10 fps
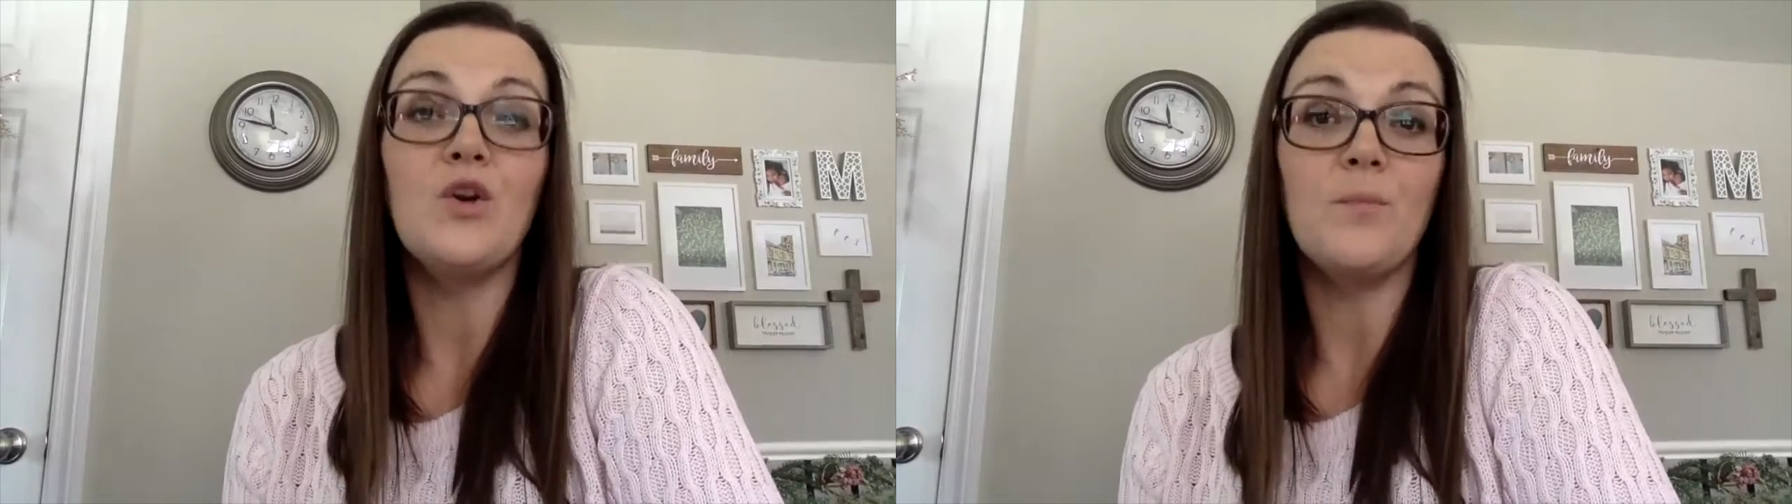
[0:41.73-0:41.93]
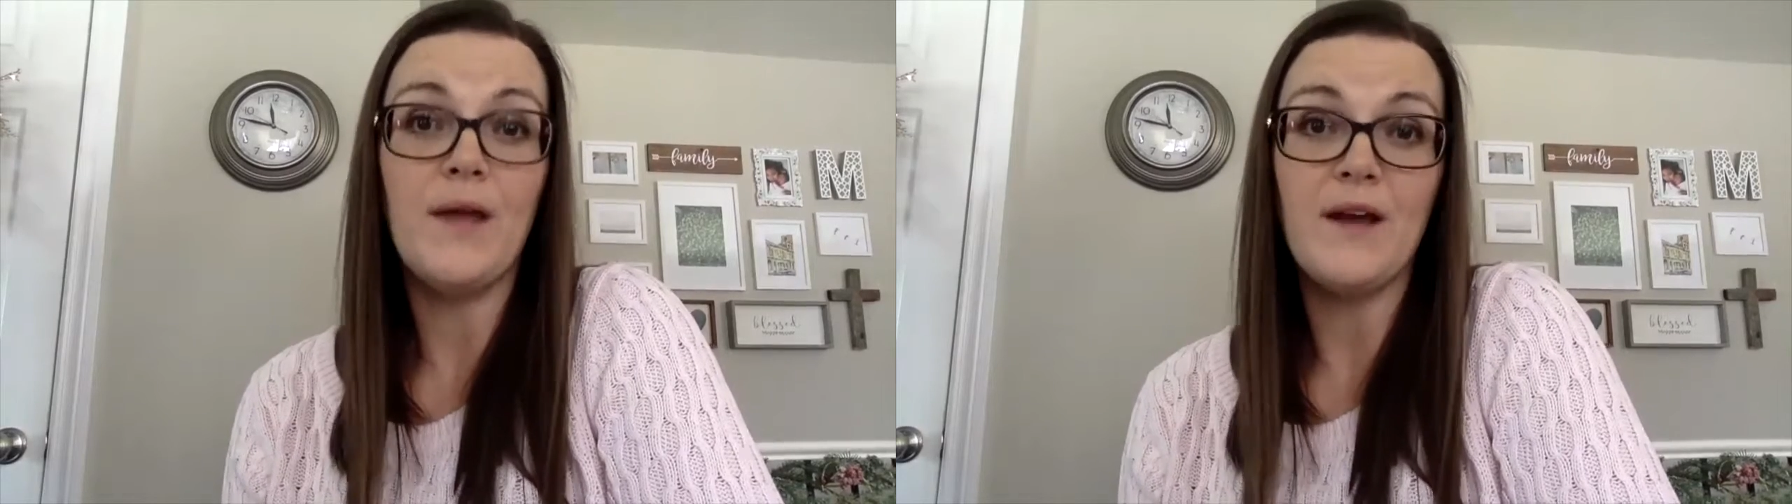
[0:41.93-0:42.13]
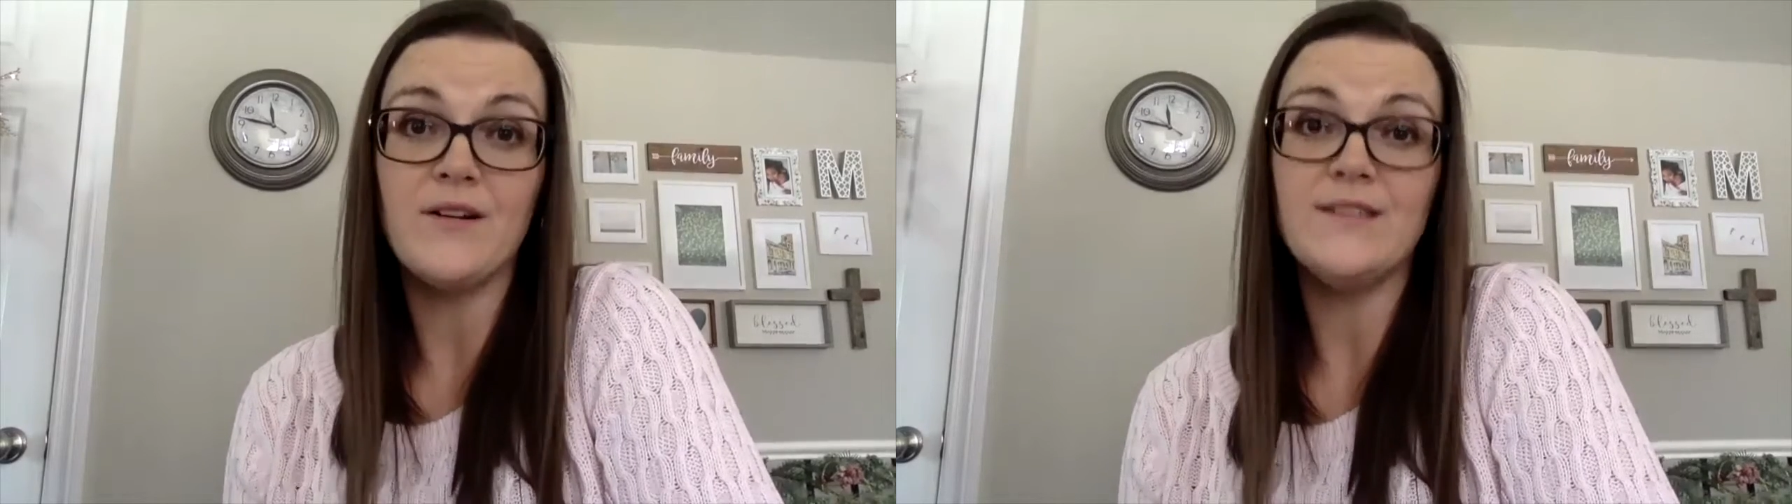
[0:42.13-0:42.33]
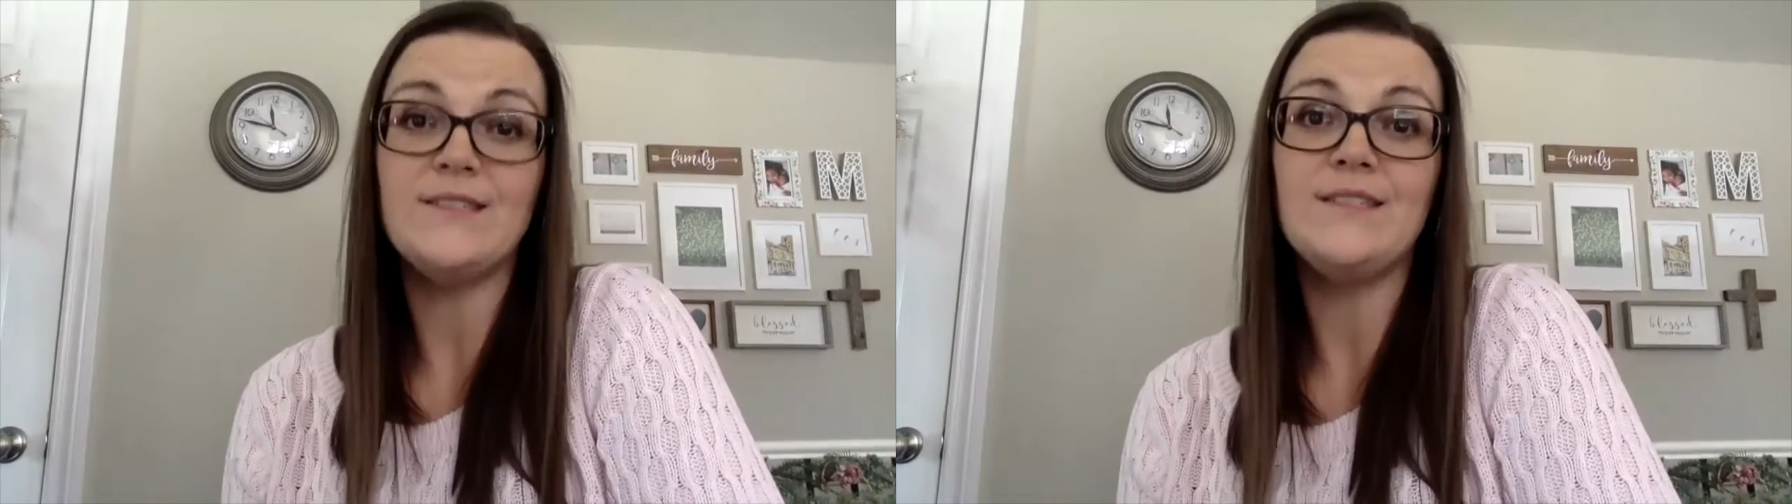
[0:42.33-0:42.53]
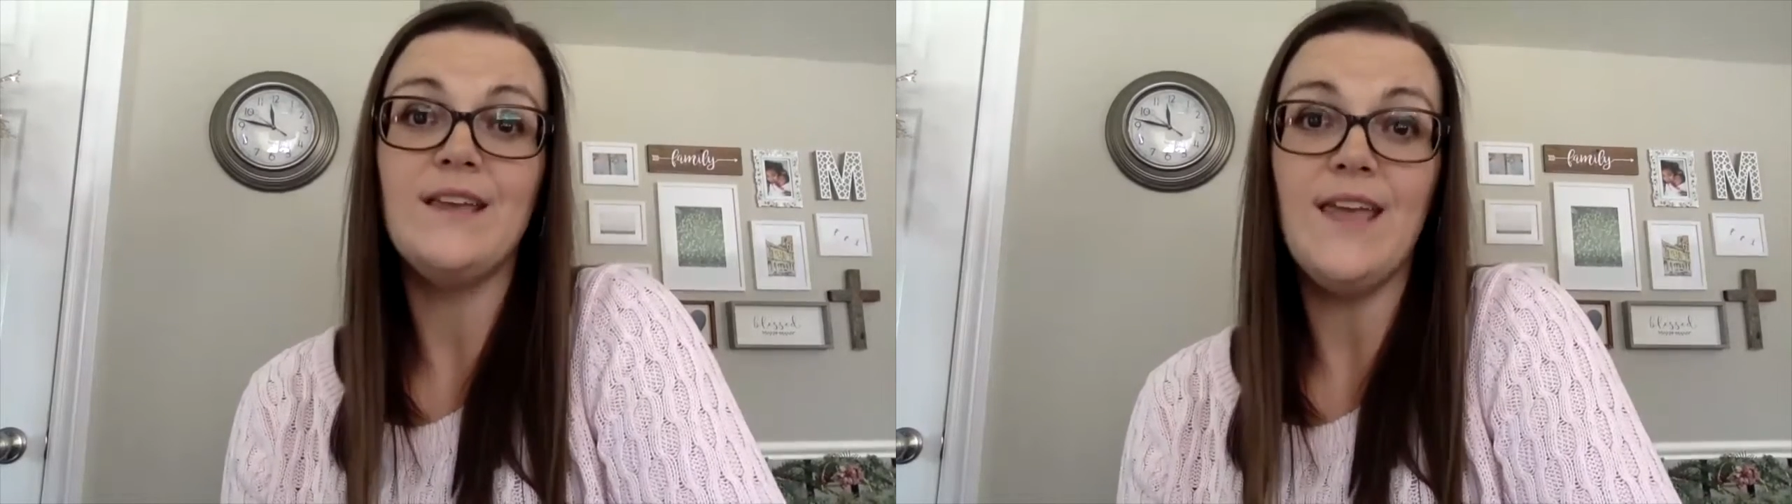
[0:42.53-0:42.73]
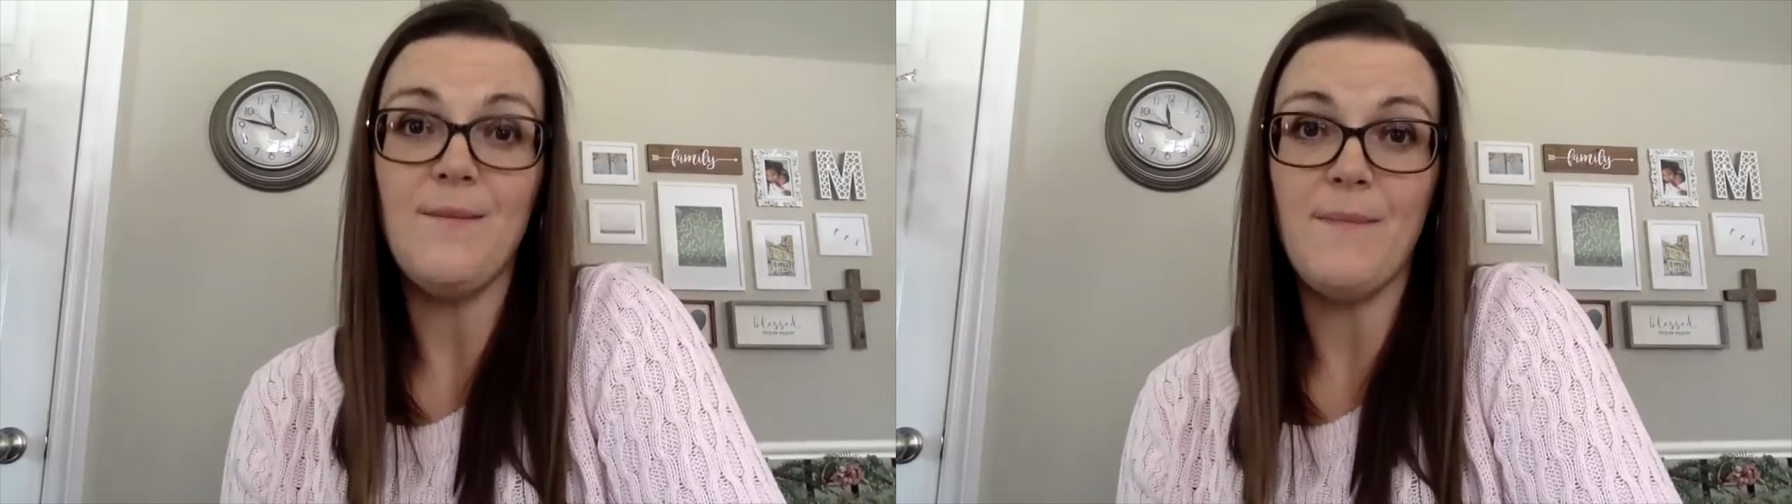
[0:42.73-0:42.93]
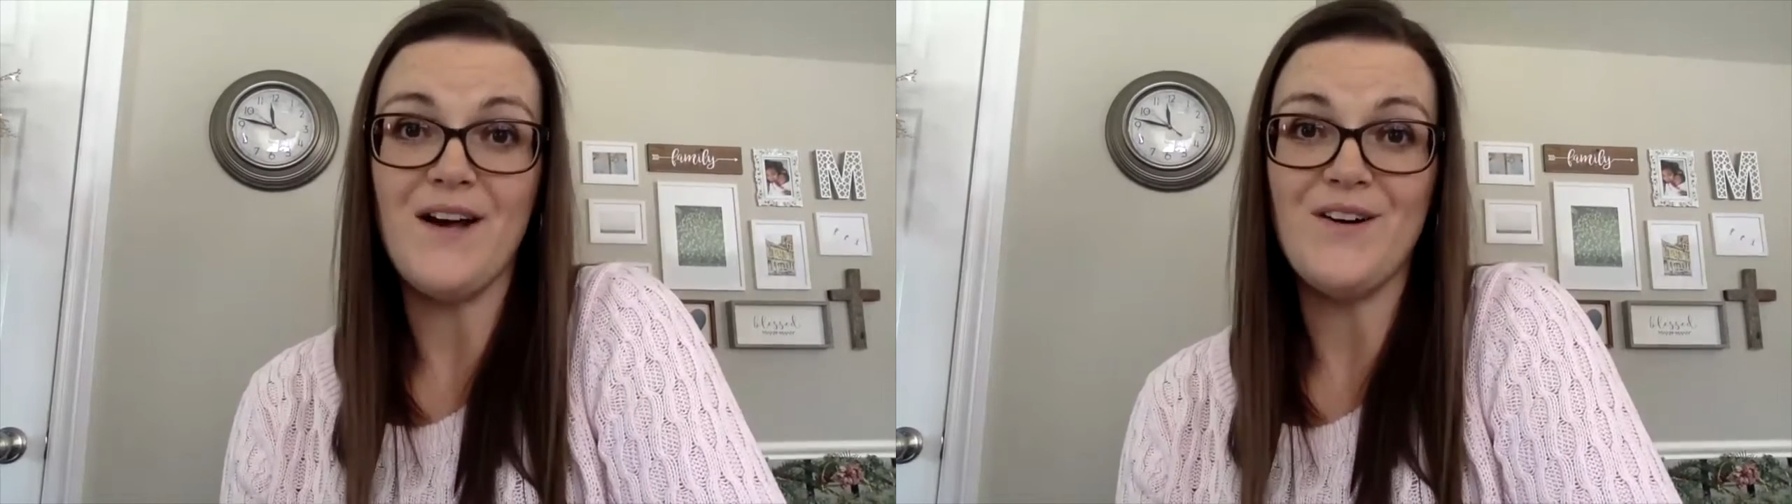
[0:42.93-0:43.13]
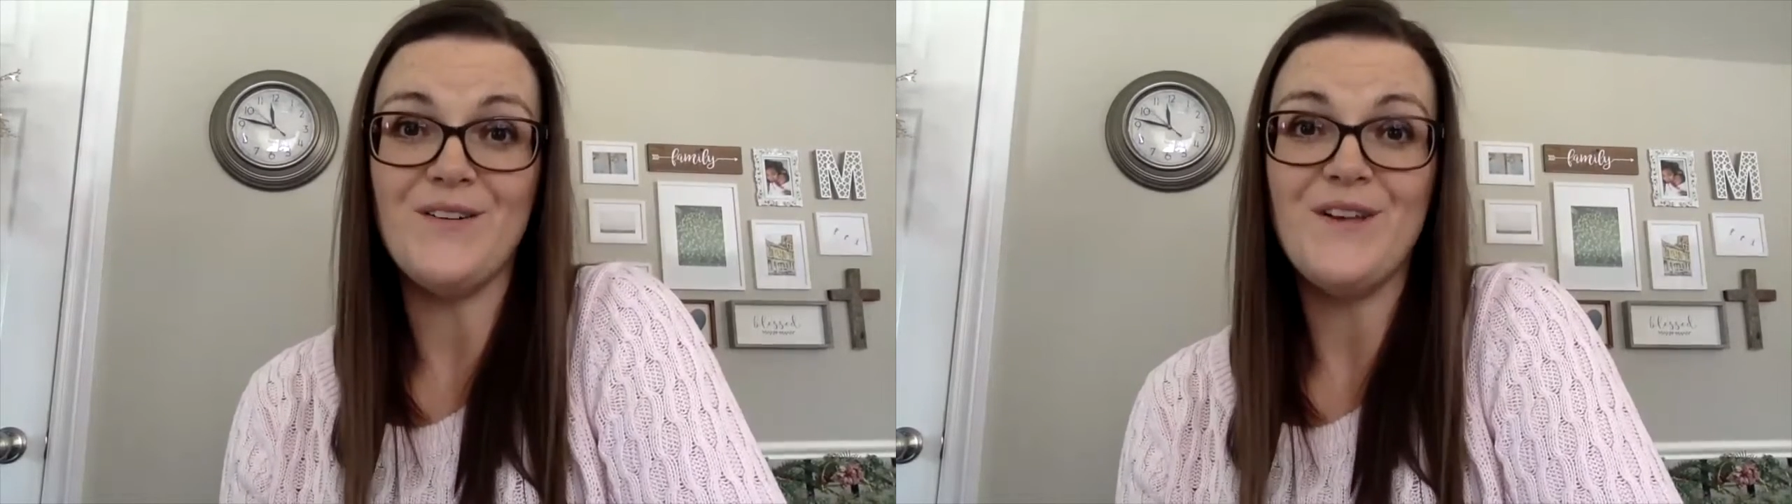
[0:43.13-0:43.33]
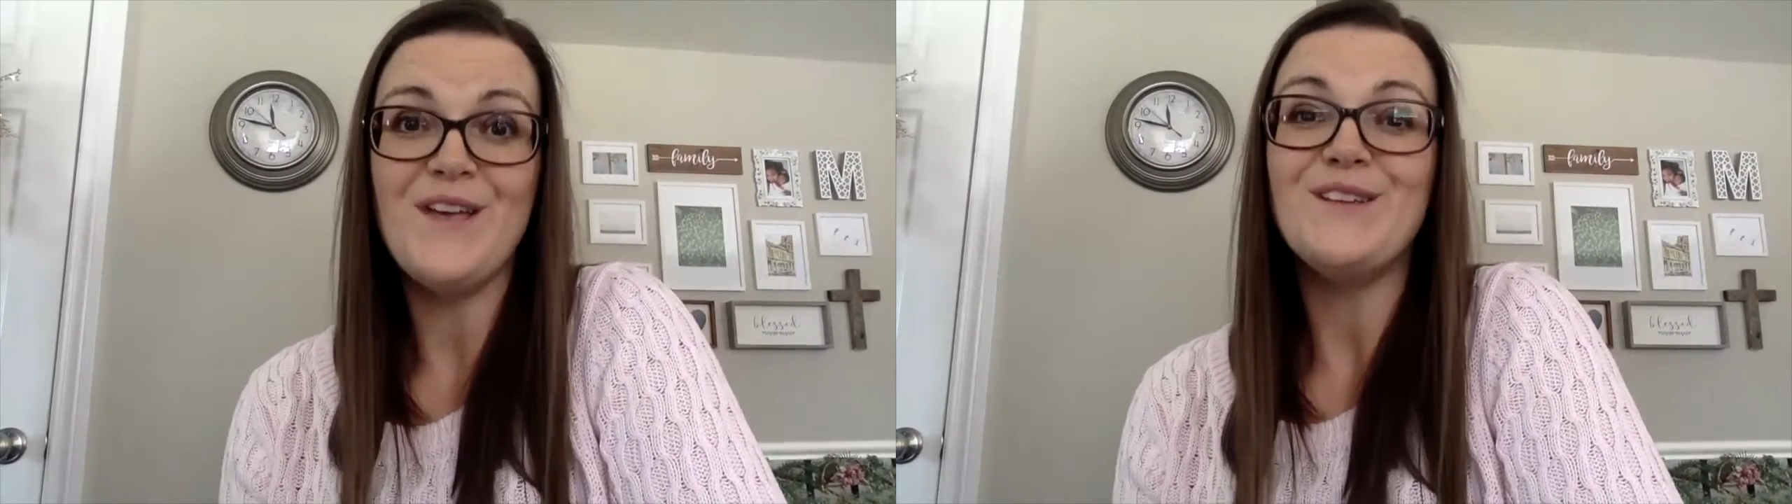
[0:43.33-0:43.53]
your parents' email.